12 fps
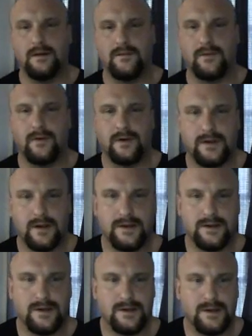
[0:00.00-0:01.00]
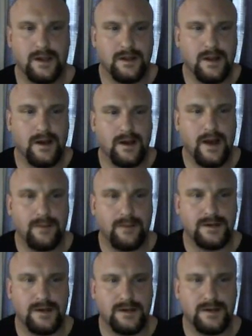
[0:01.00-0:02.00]
of course, and it's just the lead
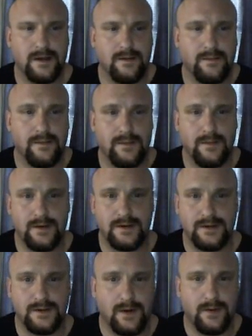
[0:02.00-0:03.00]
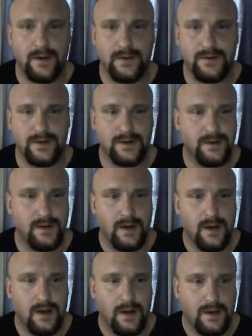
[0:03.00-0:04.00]
capture system, which is what we're using.
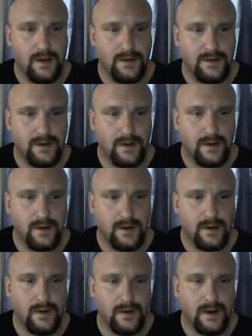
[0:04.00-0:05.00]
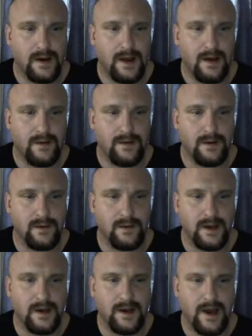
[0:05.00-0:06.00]
So you're going down to
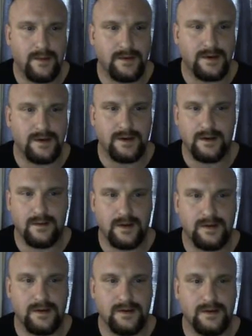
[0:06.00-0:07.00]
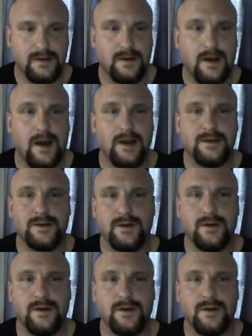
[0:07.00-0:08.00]
lead capture system. This is, I
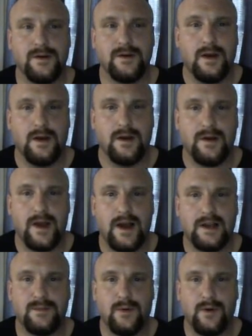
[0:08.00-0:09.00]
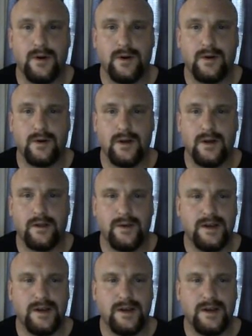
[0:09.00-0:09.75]
showed you your dashboard. You click the